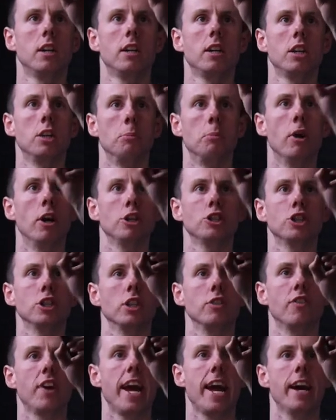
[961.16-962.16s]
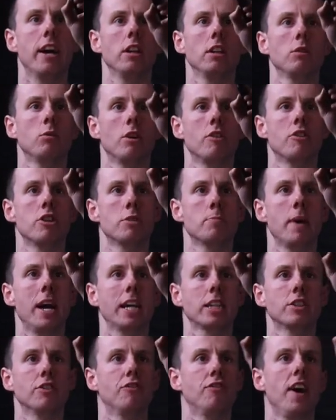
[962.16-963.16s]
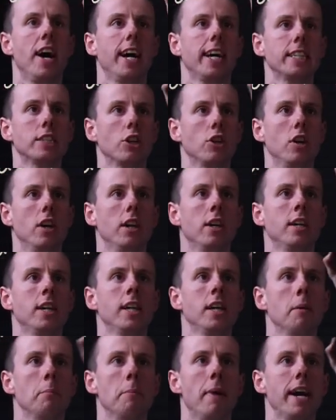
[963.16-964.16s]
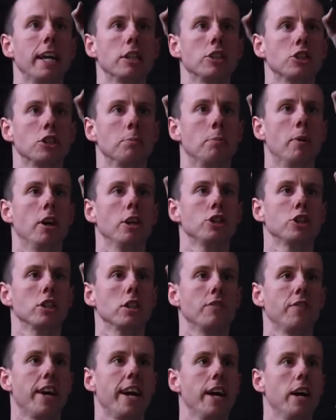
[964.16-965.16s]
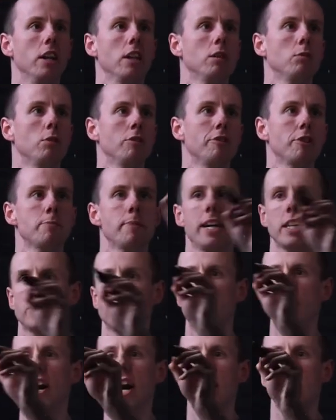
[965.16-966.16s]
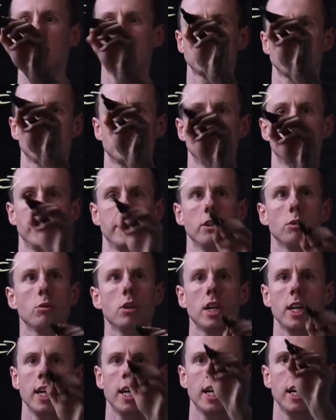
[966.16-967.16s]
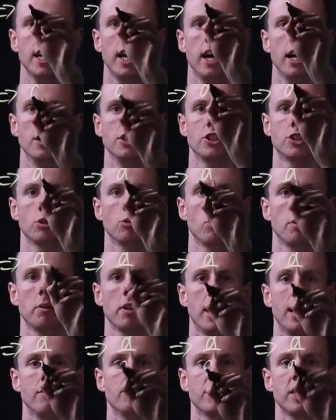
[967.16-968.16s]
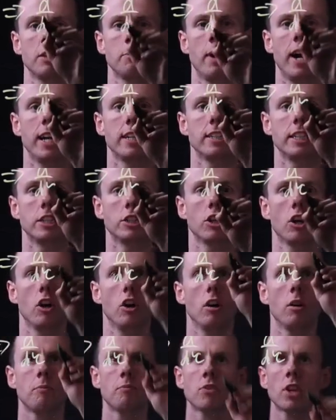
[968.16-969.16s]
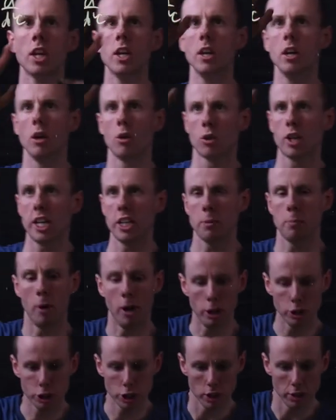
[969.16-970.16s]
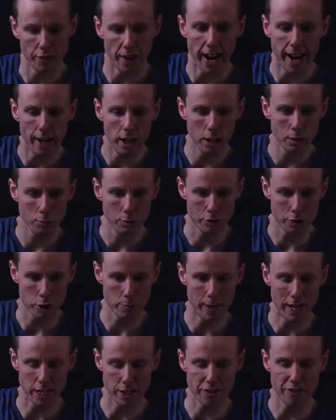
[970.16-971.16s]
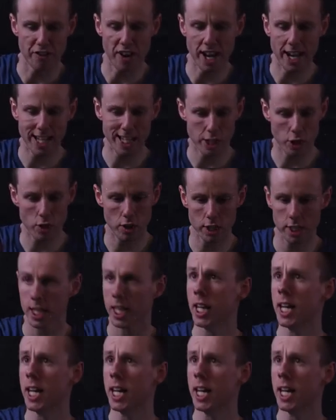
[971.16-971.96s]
the partial of L with respect to phi dot minus the partial of L with respect to phi is equal to 0. And so we will have d by d tau. Okay, the partial of L with respect to phi dot.